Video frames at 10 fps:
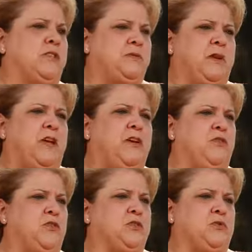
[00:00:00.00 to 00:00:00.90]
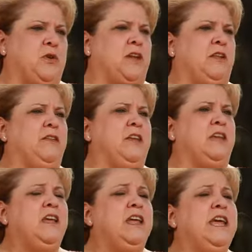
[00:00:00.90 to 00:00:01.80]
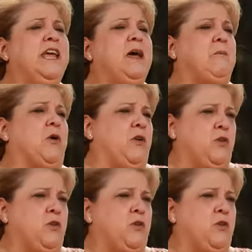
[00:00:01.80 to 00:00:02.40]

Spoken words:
as behavior as well. And then Mario,